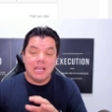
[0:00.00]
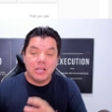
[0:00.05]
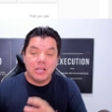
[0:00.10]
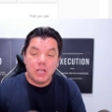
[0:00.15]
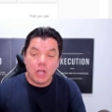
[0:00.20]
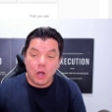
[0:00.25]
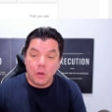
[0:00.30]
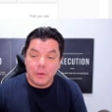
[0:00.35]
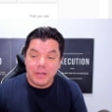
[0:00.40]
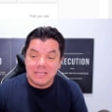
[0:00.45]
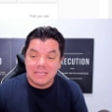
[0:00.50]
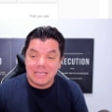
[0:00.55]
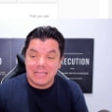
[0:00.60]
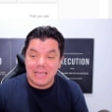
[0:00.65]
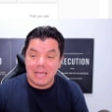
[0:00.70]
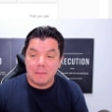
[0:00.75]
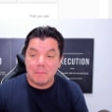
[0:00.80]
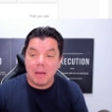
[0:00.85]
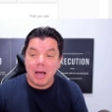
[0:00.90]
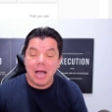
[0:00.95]
go into
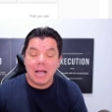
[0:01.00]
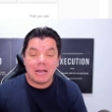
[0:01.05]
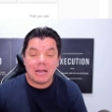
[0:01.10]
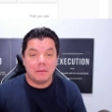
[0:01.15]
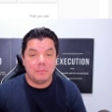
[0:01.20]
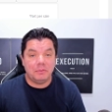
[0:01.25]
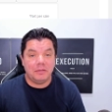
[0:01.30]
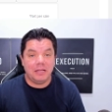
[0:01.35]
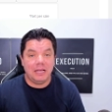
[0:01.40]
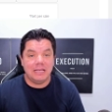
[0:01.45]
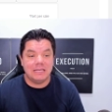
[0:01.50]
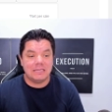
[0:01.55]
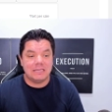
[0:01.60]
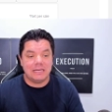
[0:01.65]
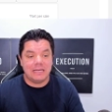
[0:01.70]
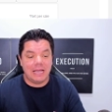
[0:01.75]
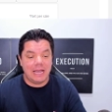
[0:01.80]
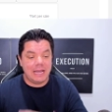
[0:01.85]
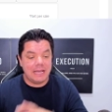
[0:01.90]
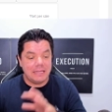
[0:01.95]
their marketplace,
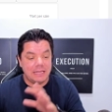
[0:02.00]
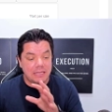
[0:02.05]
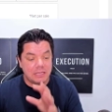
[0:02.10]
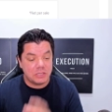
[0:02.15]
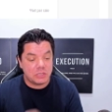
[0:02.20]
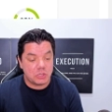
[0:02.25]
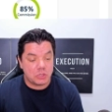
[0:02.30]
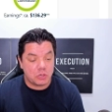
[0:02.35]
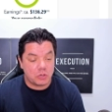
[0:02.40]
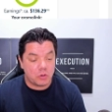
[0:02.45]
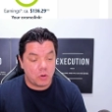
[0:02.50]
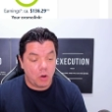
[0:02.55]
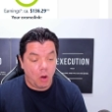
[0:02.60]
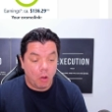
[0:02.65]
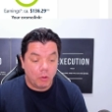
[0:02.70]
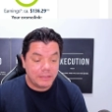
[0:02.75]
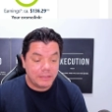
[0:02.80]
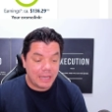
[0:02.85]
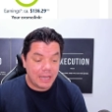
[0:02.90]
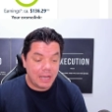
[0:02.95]
okay, and then
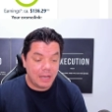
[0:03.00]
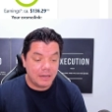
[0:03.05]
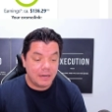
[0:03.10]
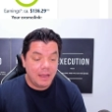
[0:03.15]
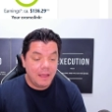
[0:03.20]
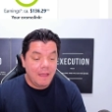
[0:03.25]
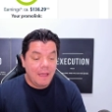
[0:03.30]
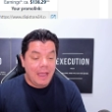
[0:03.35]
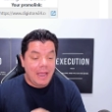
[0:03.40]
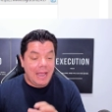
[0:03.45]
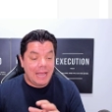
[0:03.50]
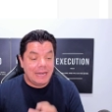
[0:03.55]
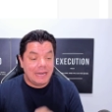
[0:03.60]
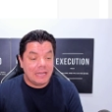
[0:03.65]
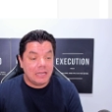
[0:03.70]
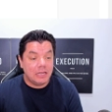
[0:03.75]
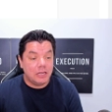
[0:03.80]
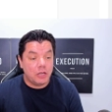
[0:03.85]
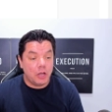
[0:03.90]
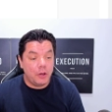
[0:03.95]
scroll down and
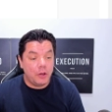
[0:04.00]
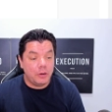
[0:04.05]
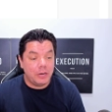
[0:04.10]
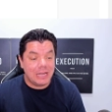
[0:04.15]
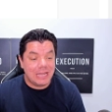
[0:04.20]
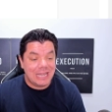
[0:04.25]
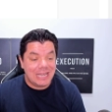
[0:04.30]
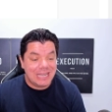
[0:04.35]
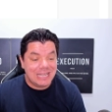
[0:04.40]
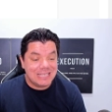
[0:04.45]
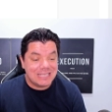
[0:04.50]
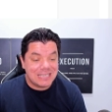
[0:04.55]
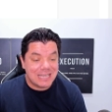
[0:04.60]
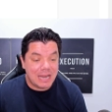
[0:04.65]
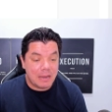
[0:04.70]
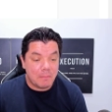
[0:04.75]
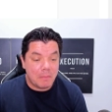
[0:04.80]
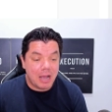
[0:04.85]
then go to internet